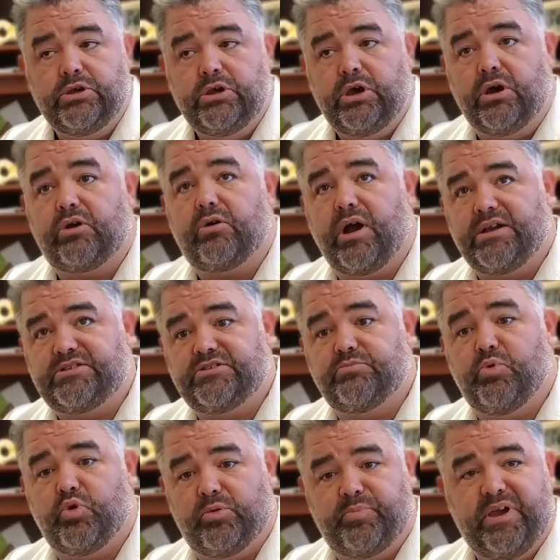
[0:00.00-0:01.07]
across the
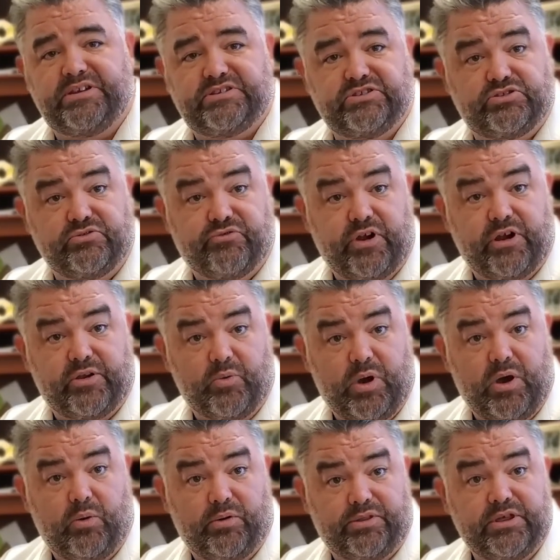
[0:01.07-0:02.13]
board, patients do very
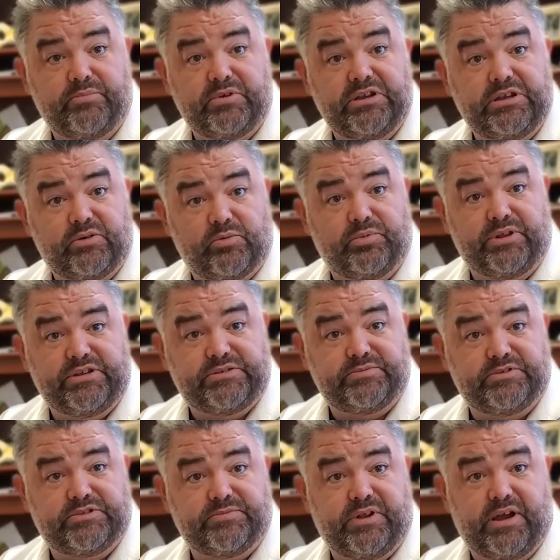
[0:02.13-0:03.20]
well with hip and knee
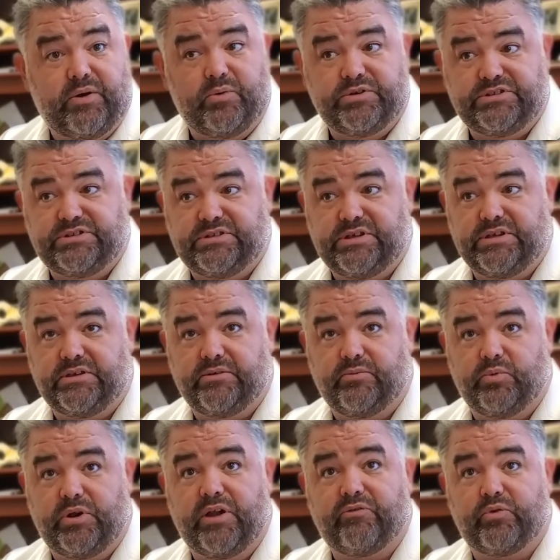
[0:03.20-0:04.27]
replacements, but I always think
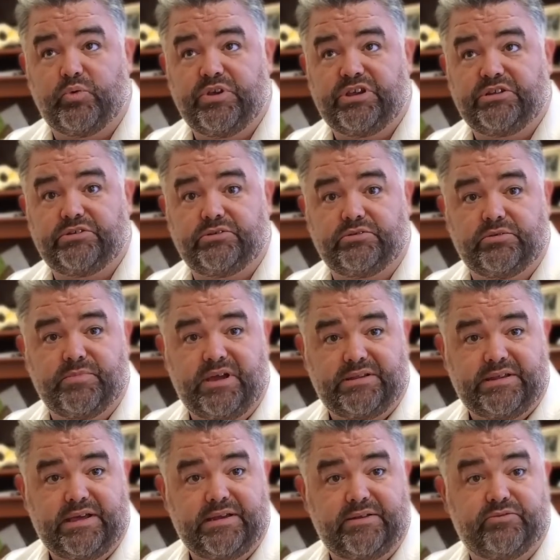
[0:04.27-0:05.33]
whatever we can do to make
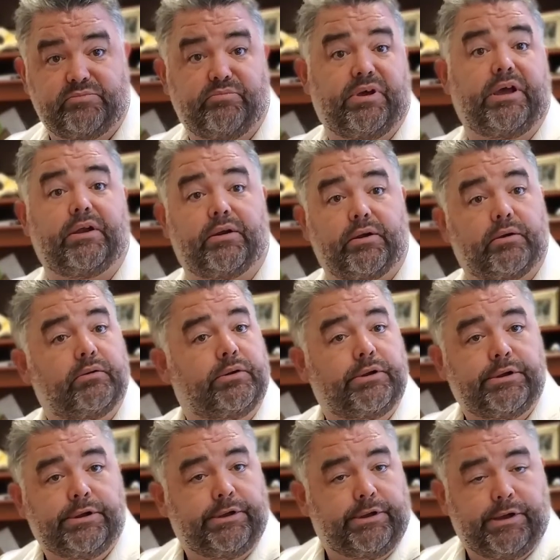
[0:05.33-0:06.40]
that even better,
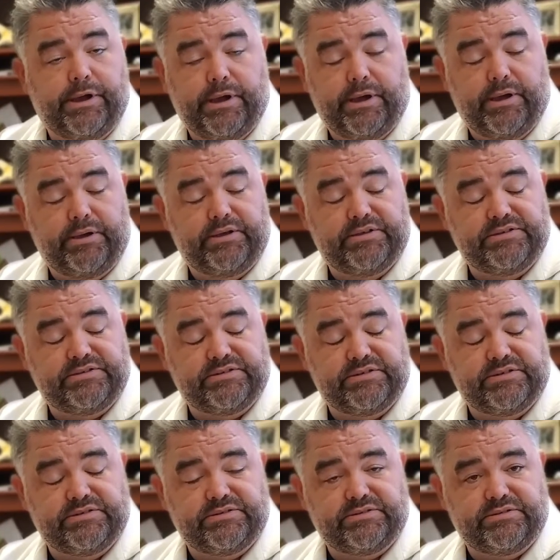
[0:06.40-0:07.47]

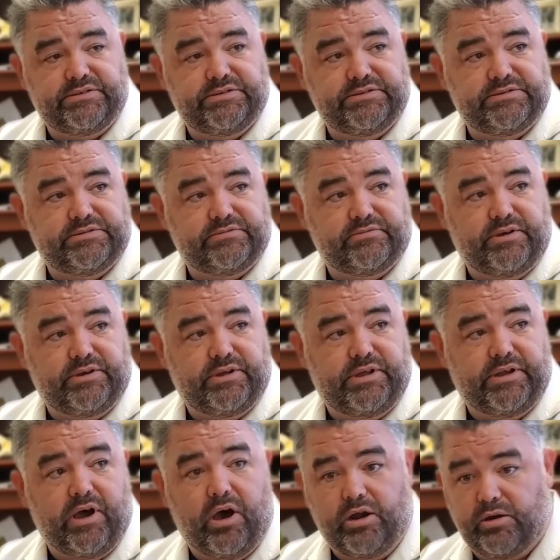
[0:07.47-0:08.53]
is
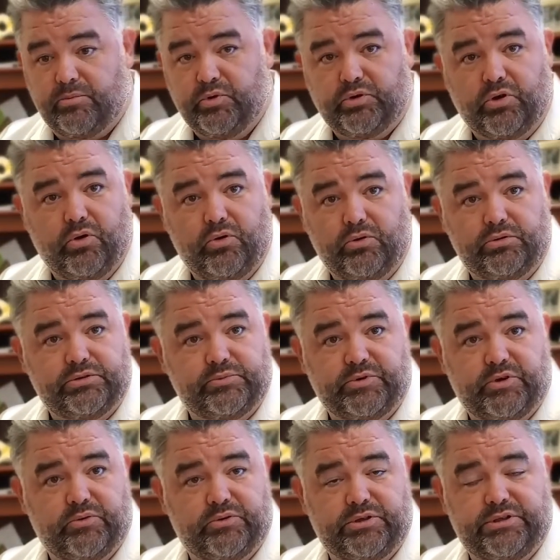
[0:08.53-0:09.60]
an honorable goal,
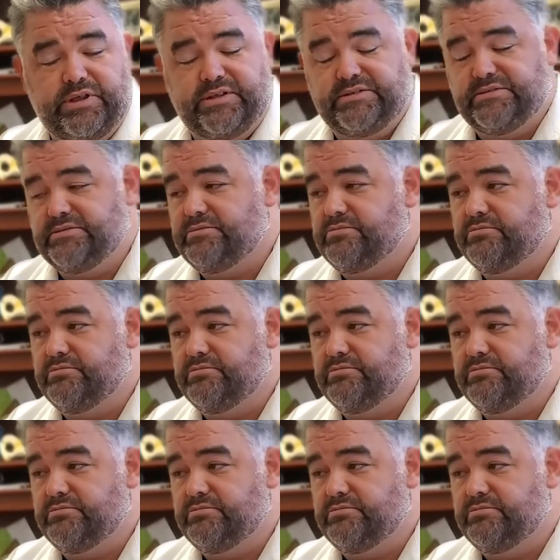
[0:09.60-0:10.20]
and that's